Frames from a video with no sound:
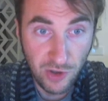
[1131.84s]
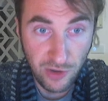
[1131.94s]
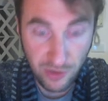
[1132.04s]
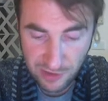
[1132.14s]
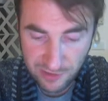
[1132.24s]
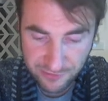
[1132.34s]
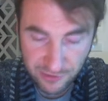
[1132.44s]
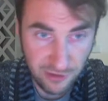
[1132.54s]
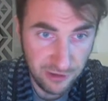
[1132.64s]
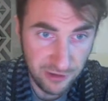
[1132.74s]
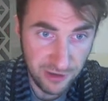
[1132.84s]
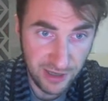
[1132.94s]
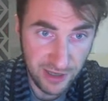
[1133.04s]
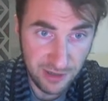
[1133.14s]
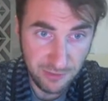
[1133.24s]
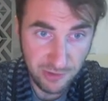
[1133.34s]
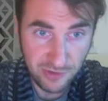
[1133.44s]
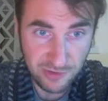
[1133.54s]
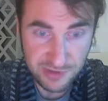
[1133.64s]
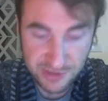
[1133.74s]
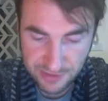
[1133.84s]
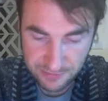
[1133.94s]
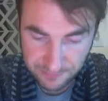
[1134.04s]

All of our animals